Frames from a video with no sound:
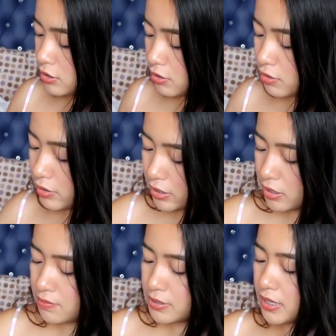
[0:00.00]
So, it
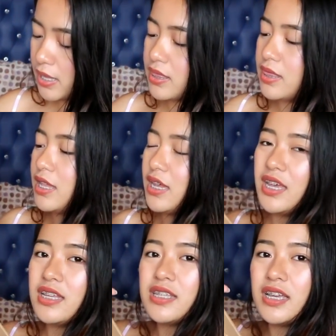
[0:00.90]
comes in
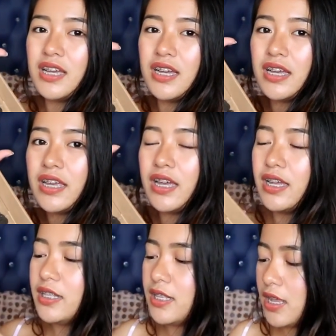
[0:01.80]
this.
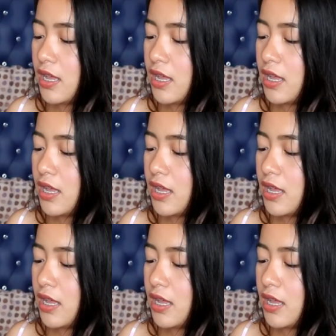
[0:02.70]
Ayan.